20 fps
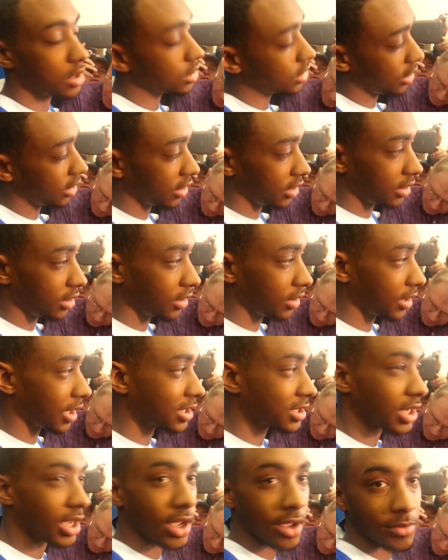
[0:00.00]
So
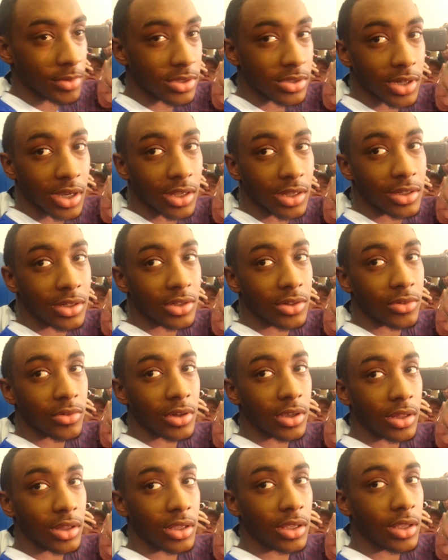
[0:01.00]
that's all I've been trying to do,
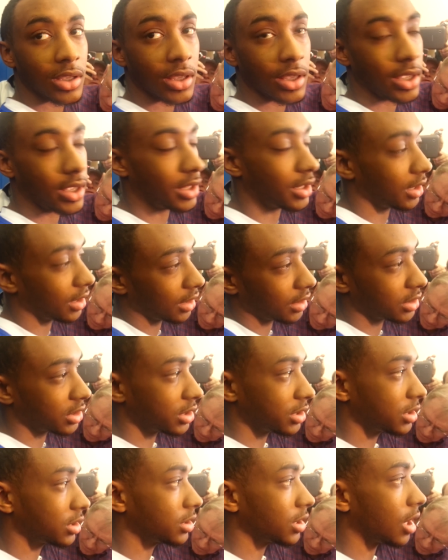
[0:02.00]
really, and
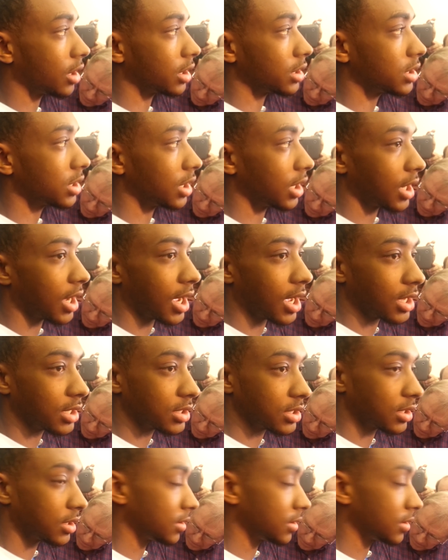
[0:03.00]
just talking to the guys.